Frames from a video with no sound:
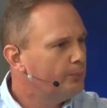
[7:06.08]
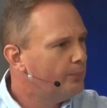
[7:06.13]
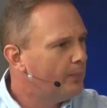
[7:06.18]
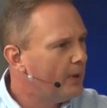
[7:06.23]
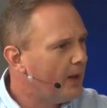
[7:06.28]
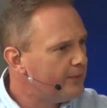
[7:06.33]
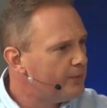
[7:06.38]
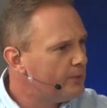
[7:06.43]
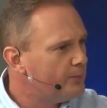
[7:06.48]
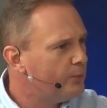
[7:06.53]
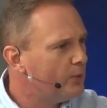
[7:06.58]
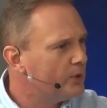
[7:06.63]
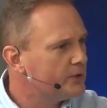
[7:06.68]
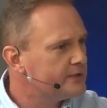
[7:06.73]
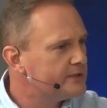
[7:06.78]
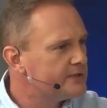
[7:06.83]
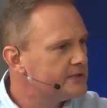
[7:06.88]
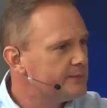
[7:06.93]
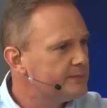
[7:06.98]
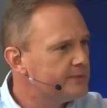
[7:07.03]
Other
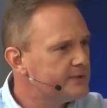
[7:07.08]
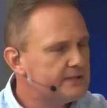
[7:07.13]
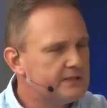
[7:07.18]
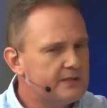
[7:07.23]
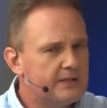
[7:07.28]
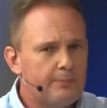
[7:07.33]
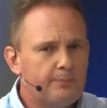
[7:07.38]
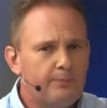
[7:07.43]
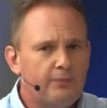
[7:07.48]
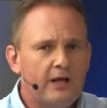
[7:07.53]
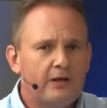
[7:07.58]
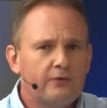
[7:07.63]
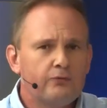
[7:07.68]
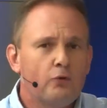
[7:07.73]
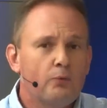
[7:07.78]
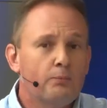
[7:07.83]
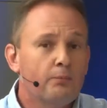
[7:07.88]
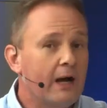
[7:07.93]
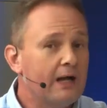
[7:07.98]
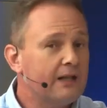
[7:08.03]
participants in that
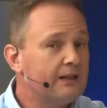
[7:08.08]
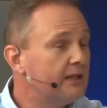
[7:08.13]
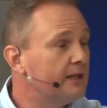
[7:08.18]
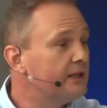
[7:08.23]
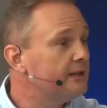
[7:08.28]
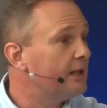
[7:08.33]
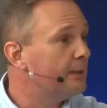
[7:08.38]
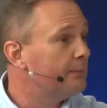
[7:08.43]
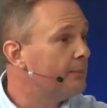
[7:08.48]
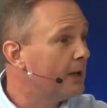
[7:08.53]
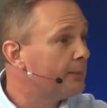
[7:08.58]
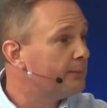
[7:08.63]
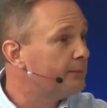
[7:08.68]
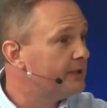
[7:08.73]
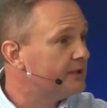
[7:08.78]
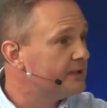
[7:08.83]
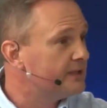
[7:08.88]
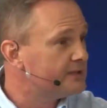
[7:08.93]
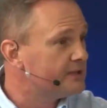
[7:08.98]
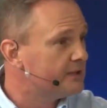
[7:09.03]
platform might think they might
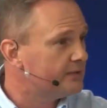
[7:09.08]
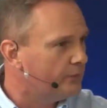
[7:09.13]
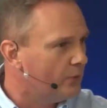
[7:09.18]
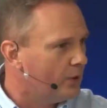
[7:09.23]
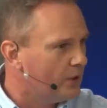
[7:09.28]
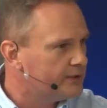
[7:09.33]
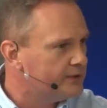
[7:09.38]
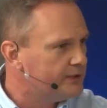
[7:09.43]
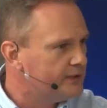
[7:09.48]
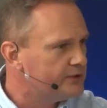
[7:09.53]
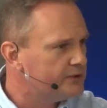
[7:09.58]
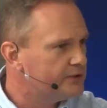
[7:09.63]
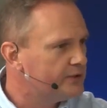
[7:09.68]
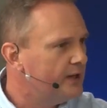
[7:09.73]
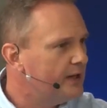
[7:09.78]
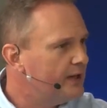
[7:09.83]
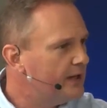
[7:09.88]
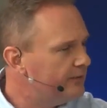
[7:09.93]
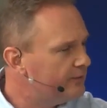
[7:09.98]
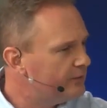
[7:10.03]
be disadvantaged
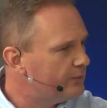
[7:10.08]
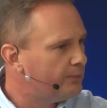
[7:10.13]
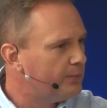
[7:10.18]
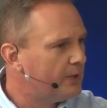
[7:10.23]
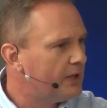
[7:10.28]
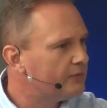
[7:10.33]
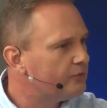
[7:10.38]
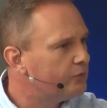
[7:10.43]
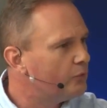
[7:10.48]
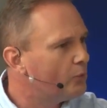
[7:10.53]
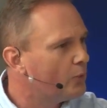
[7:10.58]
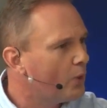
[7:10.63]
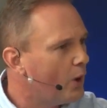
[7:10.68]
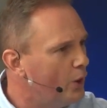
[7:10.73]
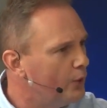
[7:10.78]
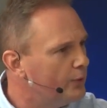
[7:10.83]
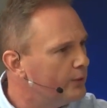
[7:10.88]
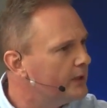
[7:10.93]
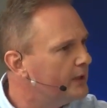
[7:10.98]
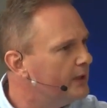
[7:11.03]
if the platform
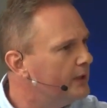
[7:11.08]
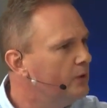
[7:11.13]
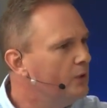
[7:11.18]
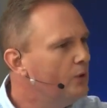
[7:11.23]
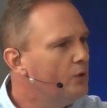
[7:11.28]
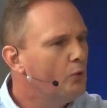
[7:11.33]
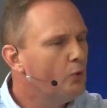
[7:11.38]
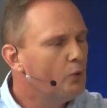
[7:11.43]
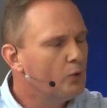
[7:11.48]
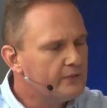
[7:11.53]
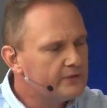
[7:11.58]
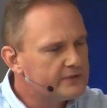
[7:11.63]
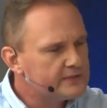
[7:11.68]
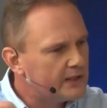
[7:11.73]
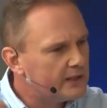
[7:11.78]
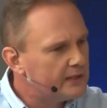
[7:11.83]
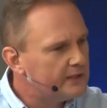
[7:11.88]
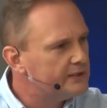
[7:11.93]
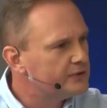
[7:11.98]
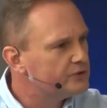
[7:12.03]
owner all of a
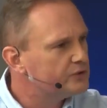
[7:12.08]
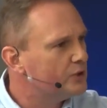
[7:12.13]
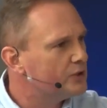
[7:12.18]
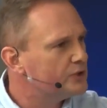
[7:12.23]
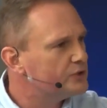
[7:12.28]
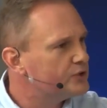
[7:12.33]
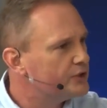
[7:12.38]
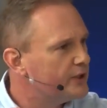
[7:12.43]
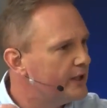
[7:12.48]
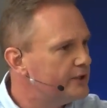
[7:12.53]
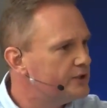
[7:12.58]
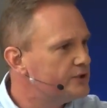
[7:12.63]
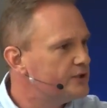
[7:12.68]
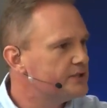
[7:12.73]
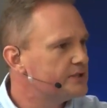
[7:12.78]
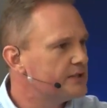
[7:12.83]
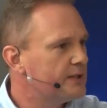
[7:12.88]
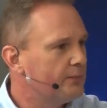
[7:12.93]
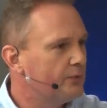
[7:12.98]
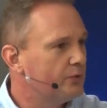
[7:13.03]
sudden starts
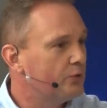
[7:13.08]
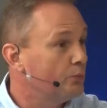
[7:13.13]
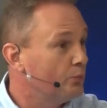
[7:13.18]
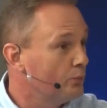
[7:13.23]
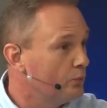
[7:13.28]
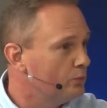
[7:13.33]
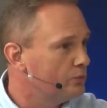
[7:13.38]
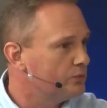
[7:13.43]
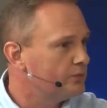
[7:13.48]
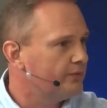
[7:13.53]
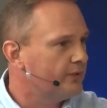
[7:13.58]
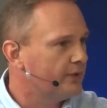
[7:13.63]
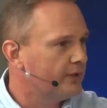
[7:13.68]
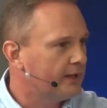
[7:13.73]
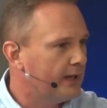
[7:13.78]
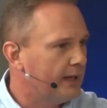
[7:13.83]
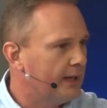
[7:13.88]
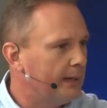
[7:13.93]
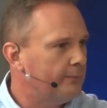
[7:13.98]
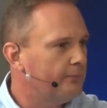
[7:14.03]
changing some of the rules of the
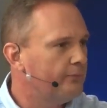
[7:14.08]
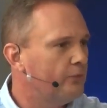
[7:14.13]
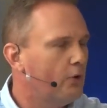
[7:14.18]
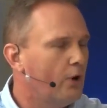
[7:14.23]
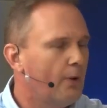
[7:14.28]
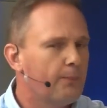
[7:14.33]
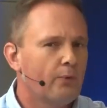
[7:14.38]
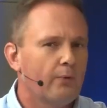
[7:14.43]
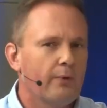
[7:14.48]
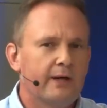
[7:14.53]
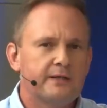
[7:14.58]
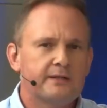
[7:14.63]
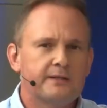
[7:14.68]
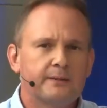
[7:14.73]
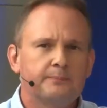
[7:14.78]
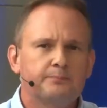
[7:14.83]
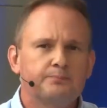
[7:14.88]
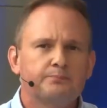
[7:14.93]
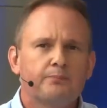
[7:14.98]
game for operating.